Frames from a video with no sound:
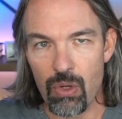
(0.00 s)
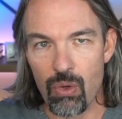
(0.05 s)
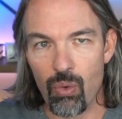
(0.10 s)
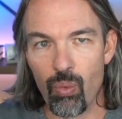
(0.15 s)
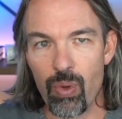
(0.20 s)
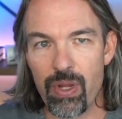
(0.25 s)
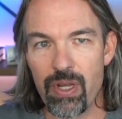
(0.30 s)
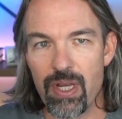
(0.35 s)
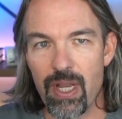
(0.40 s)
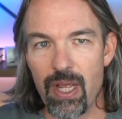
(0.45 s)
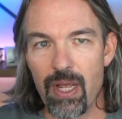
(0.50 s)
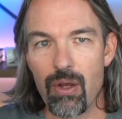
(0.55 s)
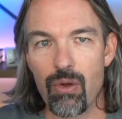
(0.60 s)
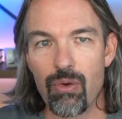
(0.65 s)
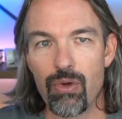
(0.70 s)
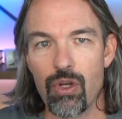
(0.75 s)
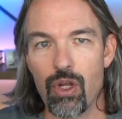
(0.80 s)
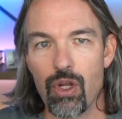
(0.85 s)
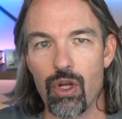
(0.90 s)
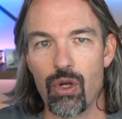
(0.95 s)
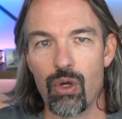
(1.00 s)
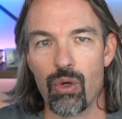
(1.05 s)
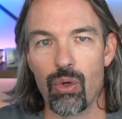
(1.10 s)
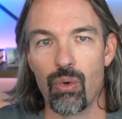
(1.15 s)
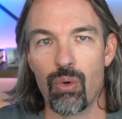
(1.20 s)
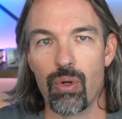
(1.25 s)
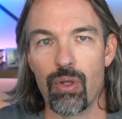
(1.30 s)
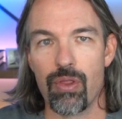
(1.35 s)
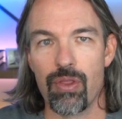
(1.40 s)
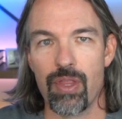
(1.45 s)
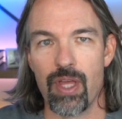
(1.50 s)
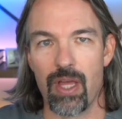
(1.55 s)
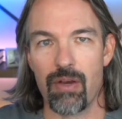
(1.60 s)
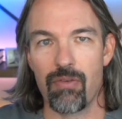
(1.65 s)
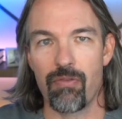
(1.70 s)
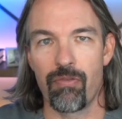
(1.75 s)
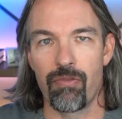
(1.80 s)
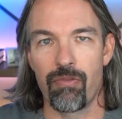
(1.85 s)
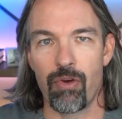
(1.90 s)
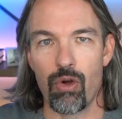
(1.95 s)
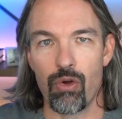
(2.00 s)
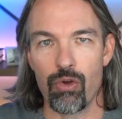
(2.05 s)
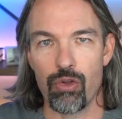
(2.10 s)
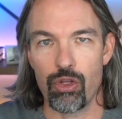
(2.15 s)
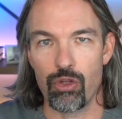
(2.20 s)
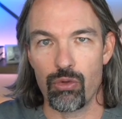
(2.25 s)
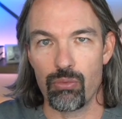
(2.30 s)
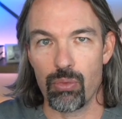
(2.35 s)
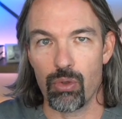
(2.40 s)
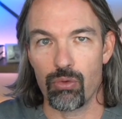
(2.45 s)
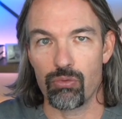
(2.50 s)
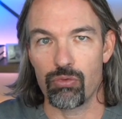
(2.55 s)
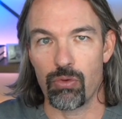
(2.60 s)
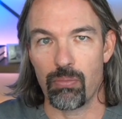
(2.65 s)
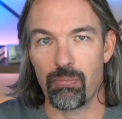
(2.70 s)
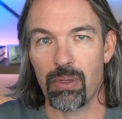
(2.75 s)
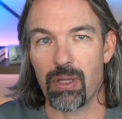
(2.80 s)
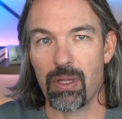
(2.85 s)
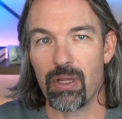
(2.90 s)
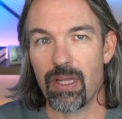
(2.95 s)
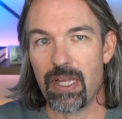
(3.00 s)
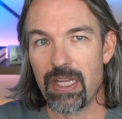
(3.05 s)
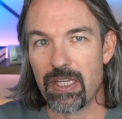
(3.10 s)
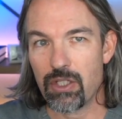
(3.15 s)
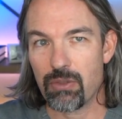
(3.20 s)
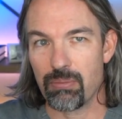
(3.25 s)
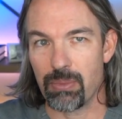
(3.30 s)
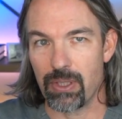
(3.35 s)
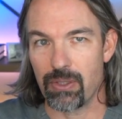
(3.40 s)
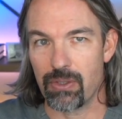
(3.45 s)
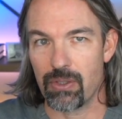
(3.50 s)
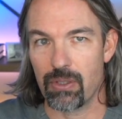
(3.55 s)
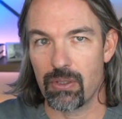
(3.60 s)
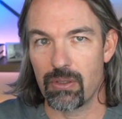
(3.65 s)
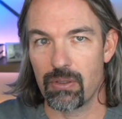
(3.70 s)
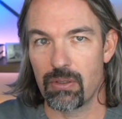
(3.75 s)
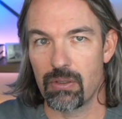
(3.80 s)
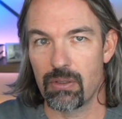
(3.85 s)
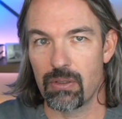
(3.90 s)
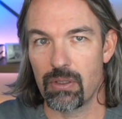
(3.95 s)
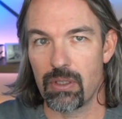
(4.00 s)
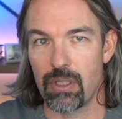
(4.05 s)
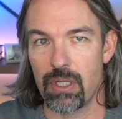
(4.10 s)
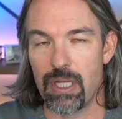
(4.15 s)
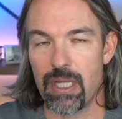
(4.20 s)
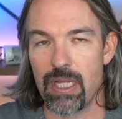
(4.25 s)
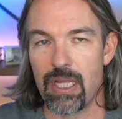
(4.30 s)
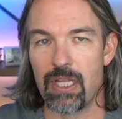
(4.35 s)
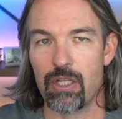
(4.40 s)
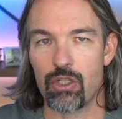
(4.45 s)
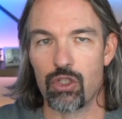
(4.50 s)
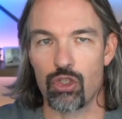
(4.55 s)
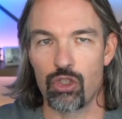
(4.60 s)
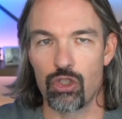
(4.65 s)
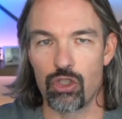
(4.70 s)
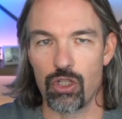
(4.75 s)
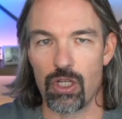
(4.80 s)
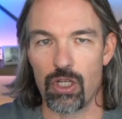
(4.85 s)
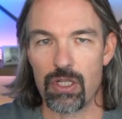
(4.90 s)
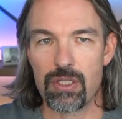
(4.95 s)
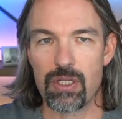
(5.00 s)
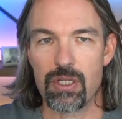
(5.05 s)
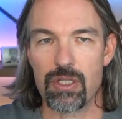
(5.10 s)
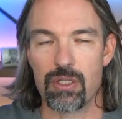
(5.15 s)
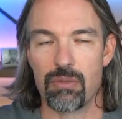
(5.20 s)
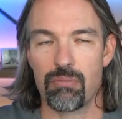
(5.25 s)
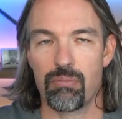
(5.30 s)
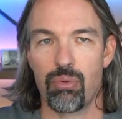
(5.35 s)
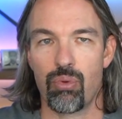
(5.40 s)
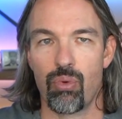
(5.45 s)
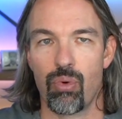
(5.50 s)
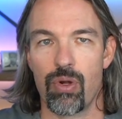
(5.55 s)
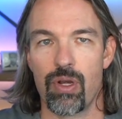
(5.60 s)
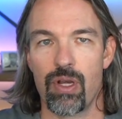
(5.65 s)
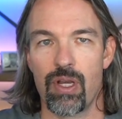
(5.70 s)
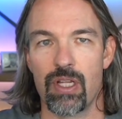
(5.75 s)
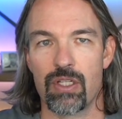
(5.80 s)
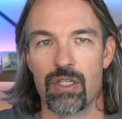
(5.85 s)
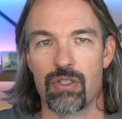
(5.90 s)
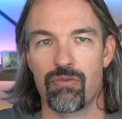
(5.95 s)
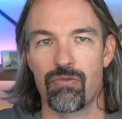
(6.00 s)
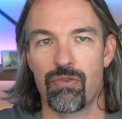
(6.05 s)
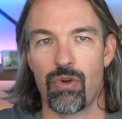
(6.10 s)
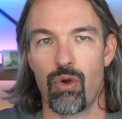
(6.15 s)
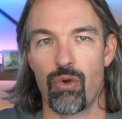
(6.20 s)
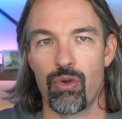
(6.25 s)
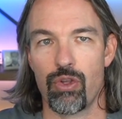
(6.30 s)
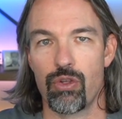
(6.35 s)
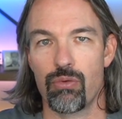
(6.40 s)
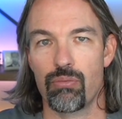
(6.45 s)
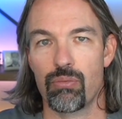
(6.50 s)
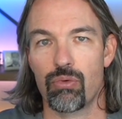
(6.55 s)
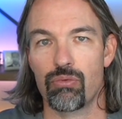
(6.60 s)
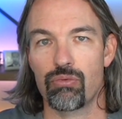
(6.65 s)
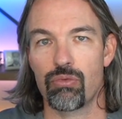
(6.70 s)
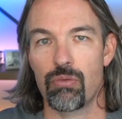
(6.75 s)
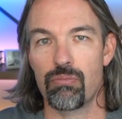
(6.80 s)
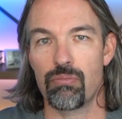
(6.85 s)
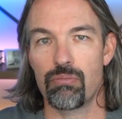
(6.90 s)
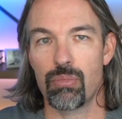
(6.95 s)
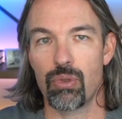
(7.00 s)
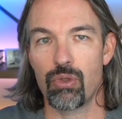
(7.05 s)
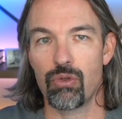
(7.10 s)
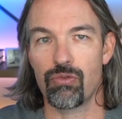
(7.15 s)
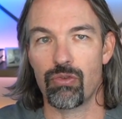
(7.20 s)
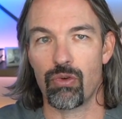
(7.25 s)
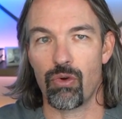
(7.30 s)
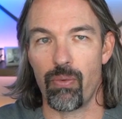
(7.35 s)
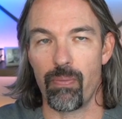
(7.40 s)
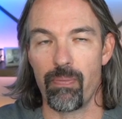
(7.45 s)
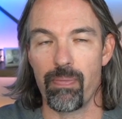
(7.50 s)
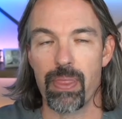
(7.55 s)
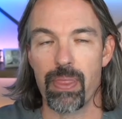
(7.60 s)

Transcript: we now know that volume replacement is just as important as volume removal.